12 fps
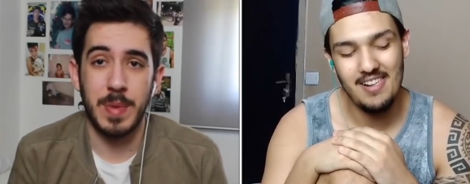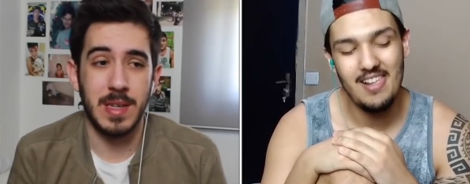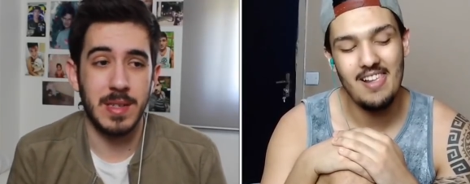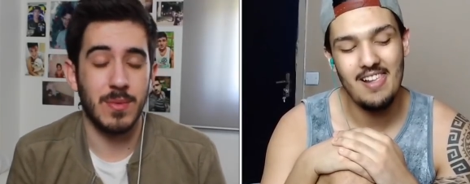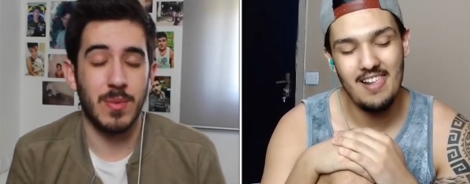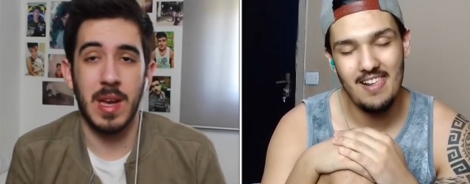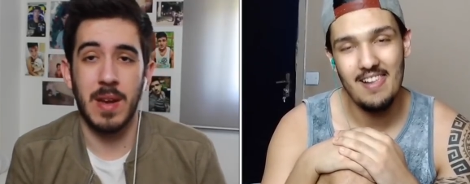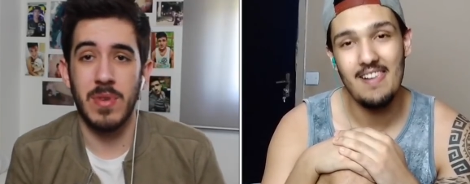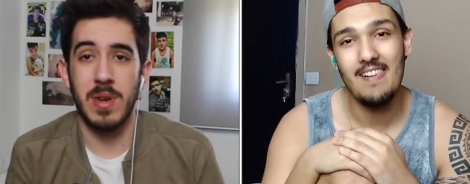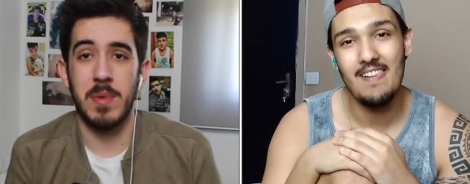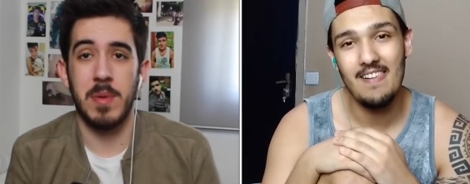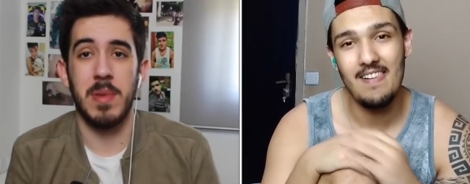Speaker 1: best, we have
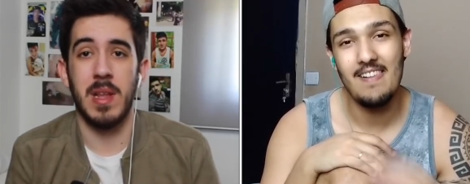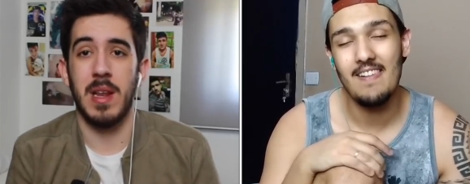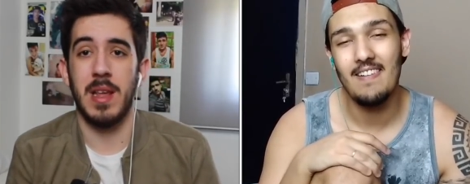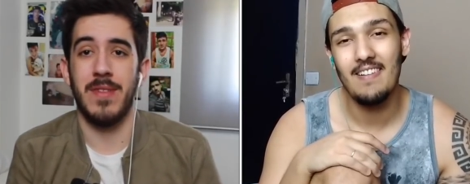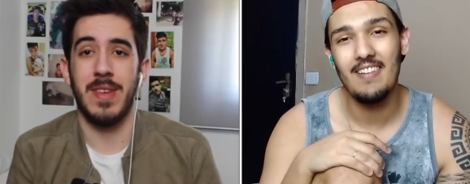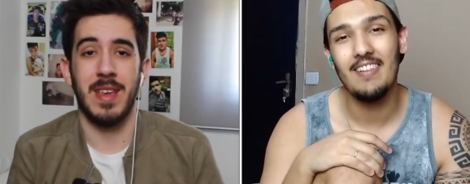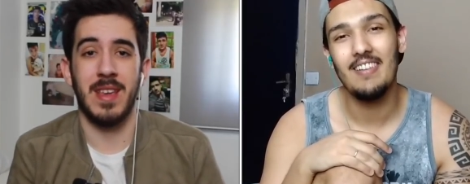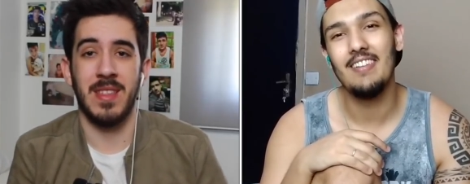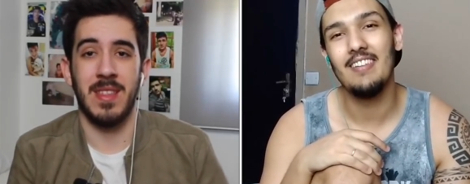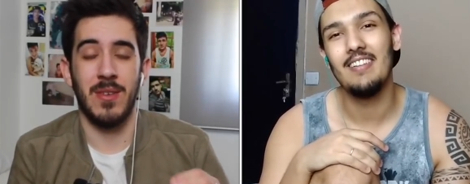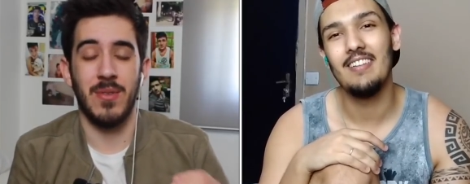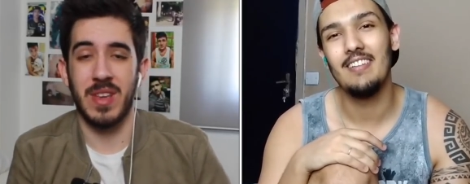never been living in
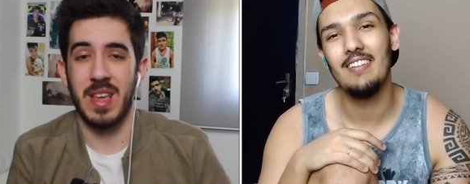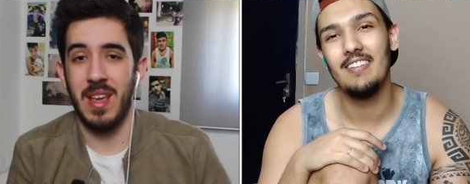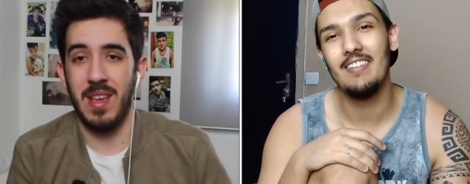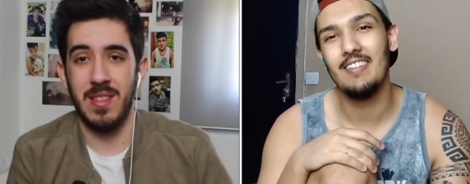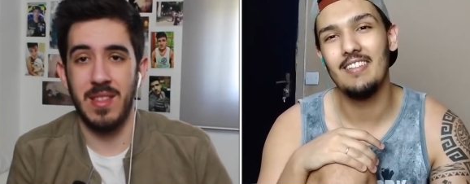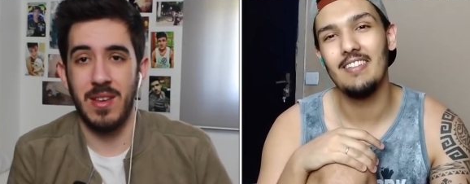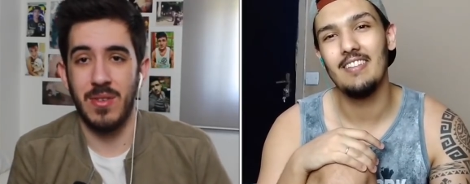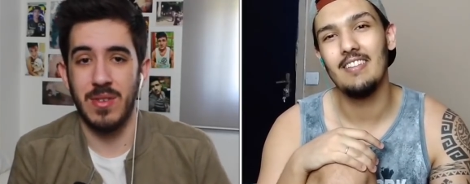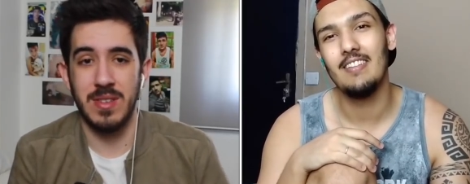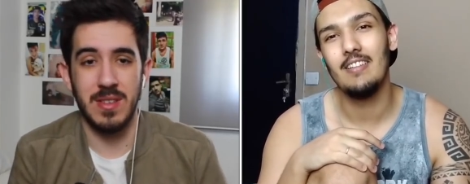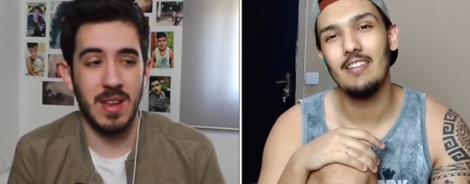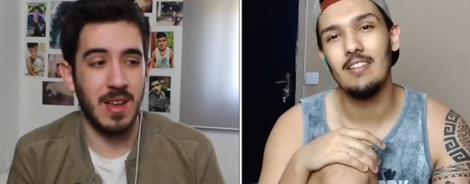the UK, in the
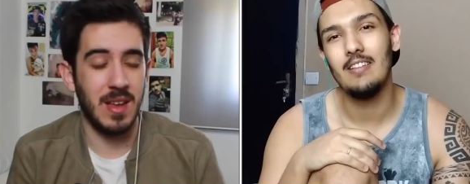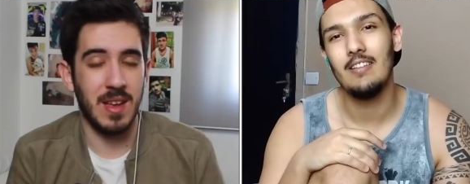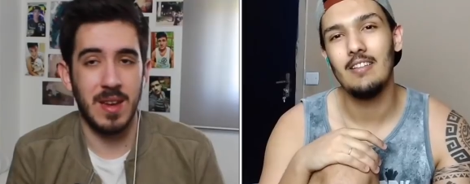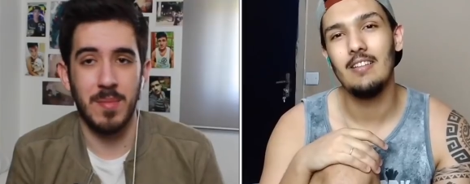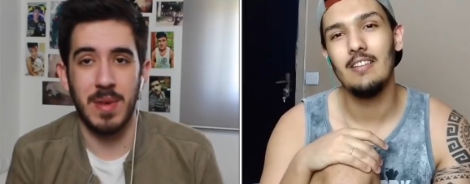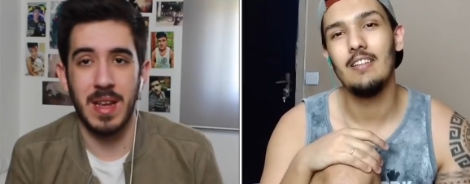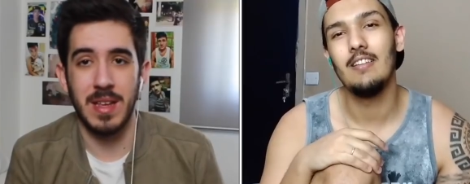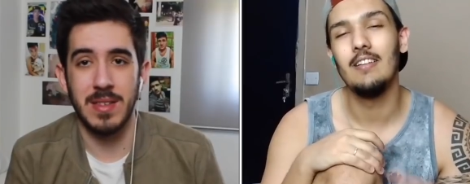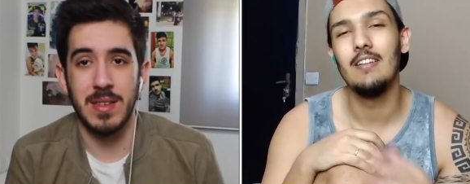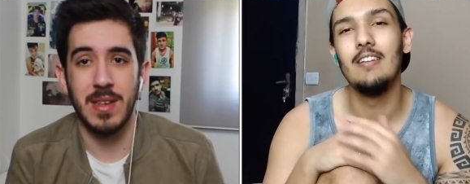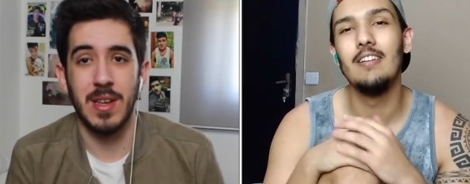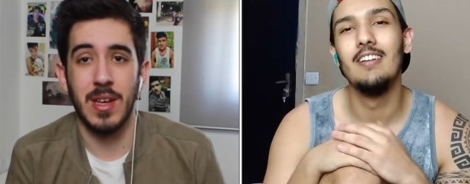USA, any place,
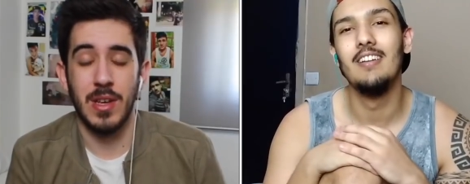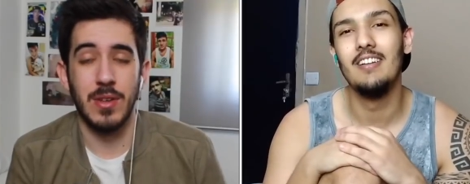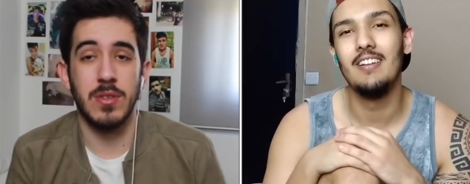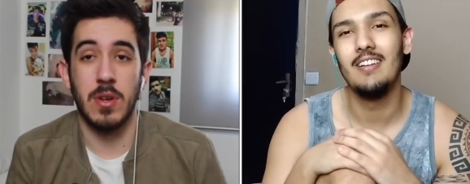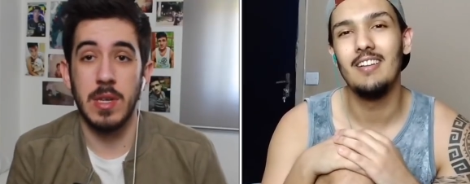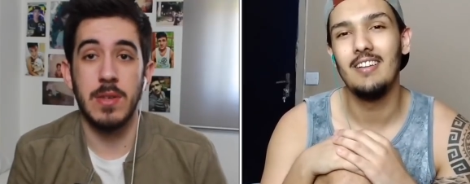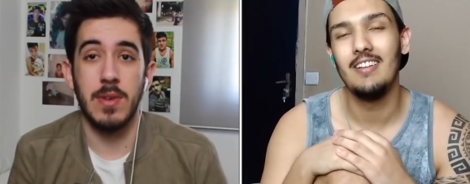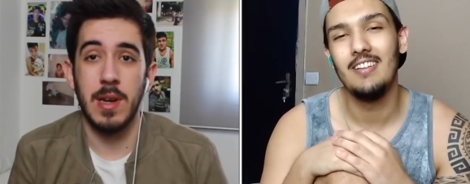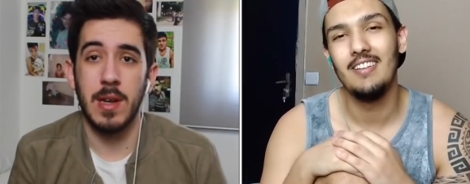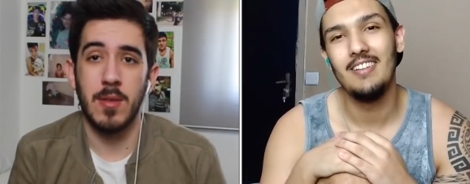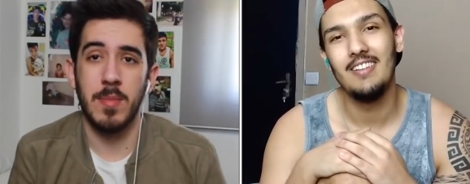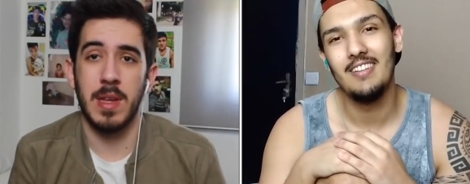so it's really
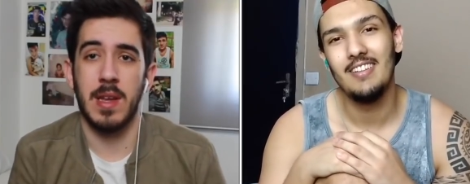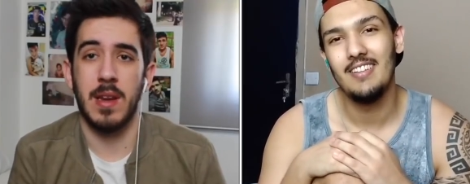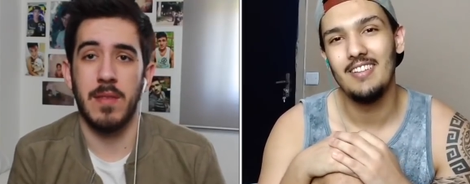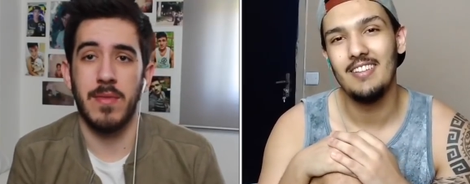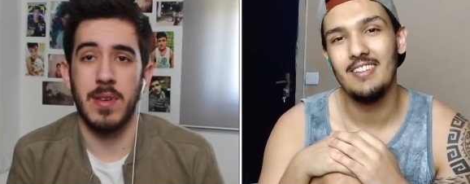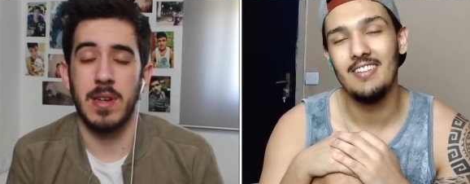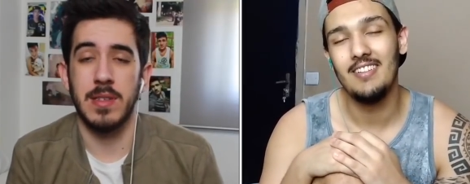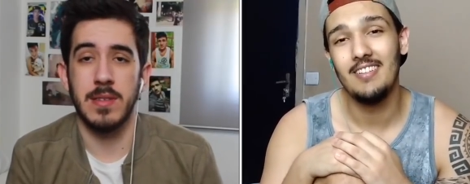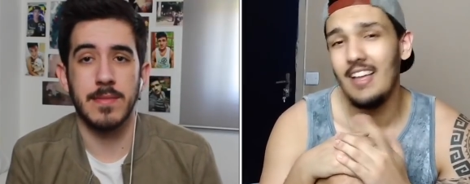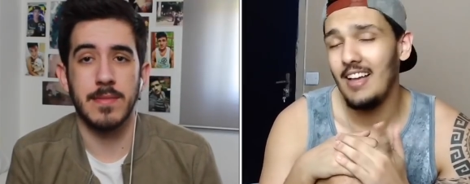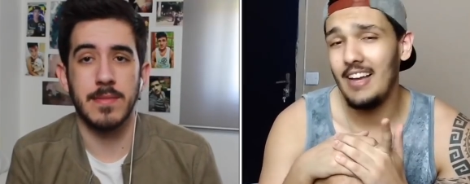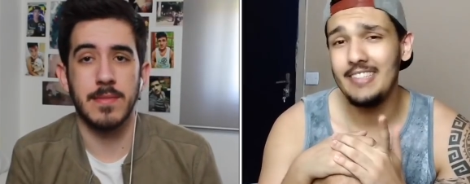complicated for us.
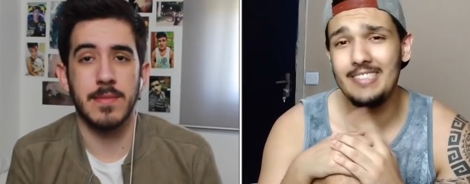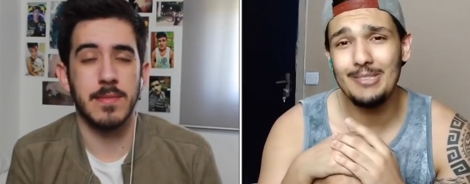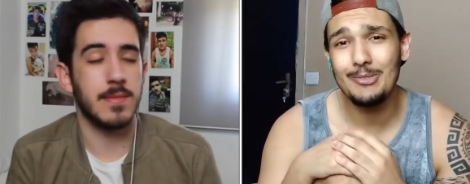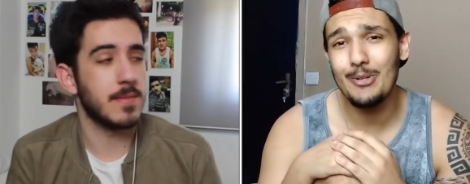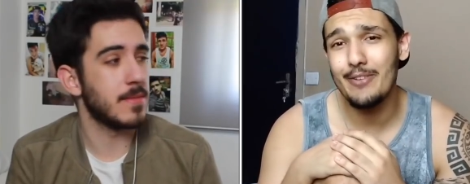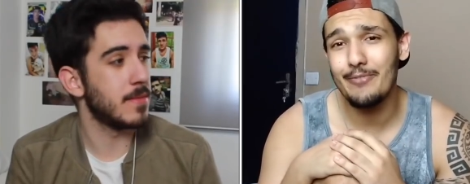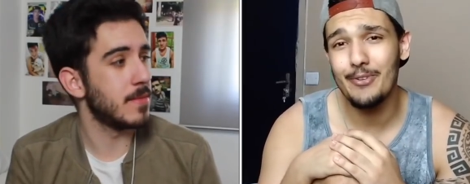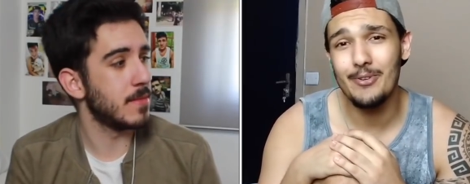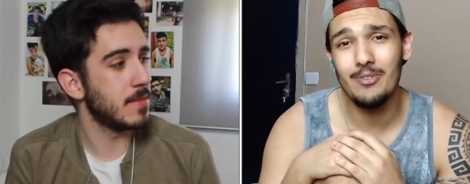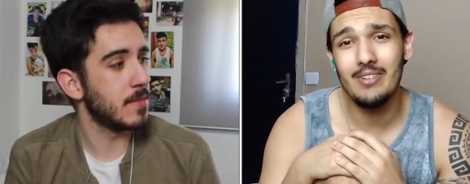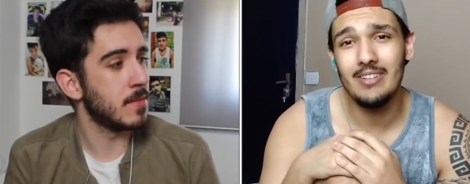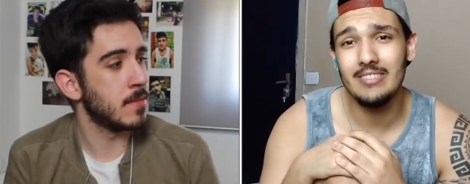
Speaker 2: I'm so sorry for you
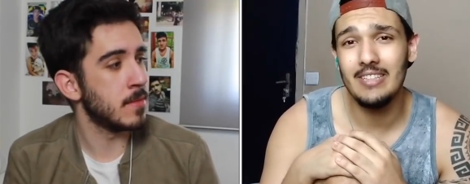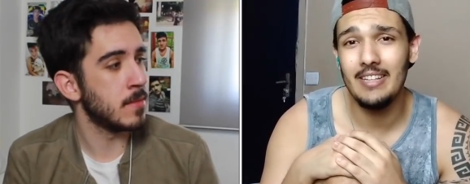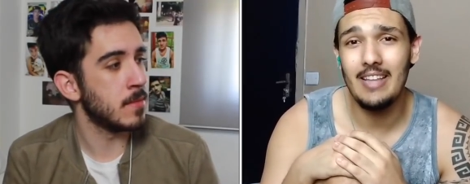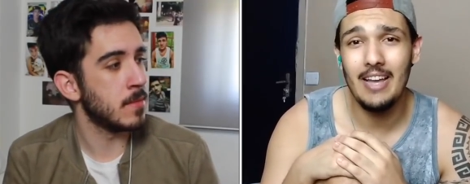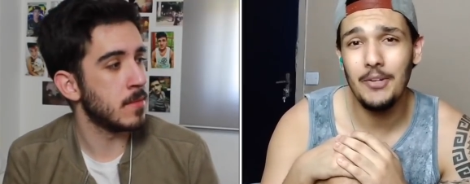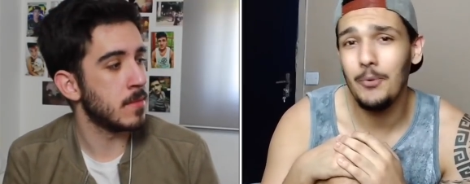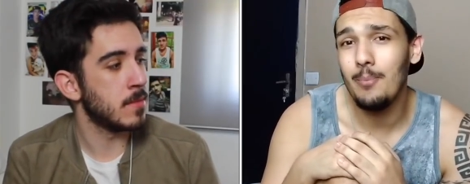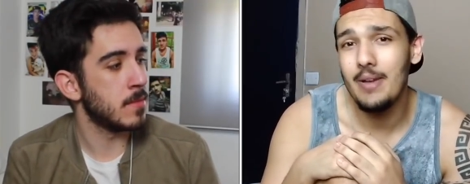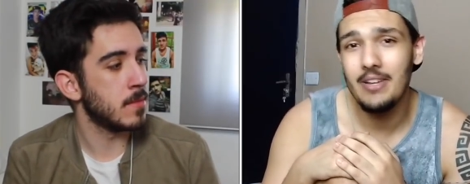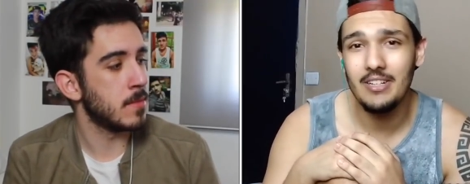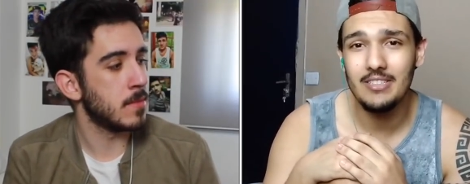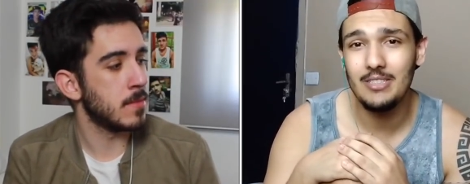guys that I know my
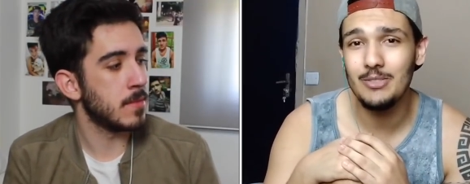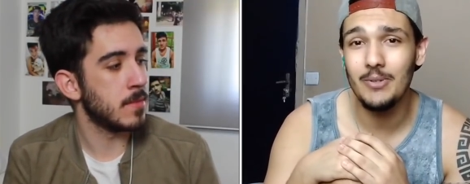English is